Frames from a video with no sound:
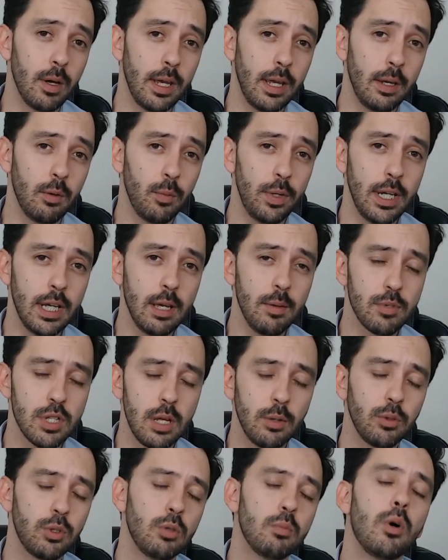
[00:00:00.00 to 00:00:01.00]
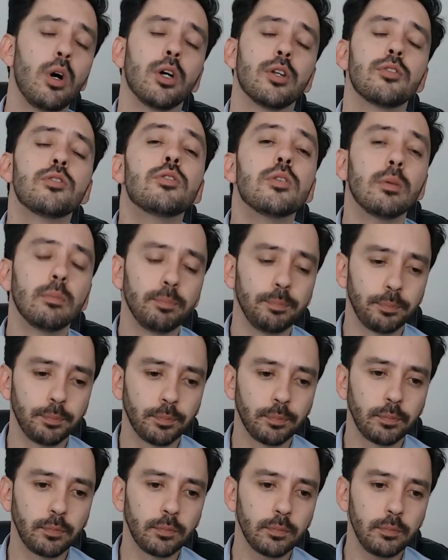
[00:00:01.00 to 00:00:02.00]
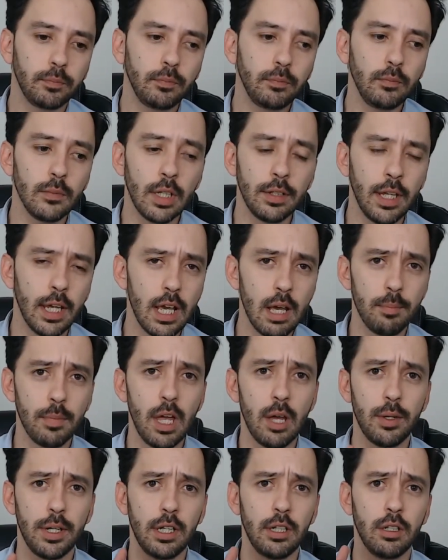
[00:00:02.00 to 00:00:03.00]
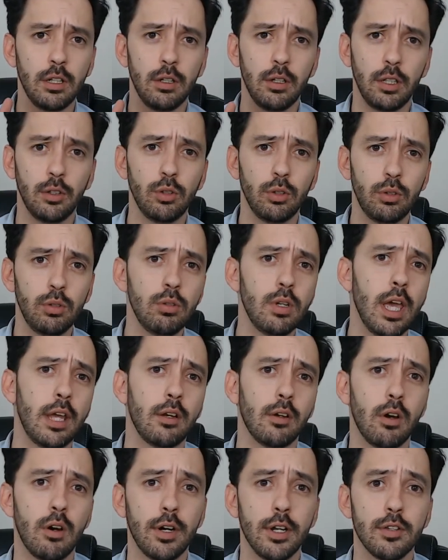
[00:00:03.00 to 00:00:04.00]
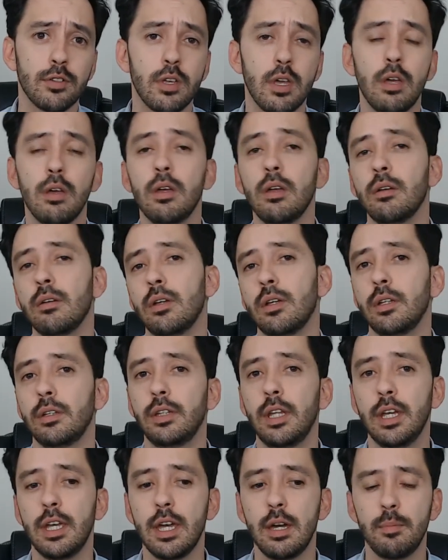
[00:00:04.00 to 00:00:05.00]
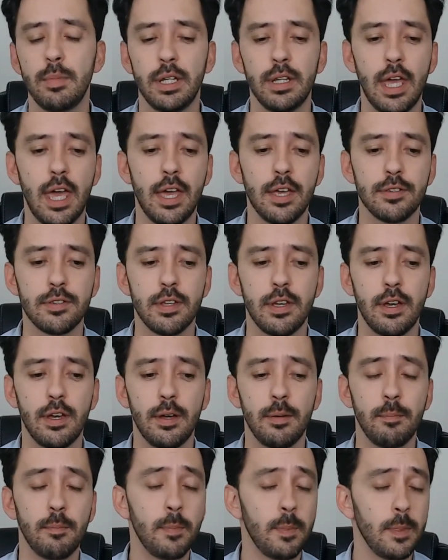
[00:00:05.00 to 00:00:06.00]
When it comes down to mods, they come down into two categories. They come in as a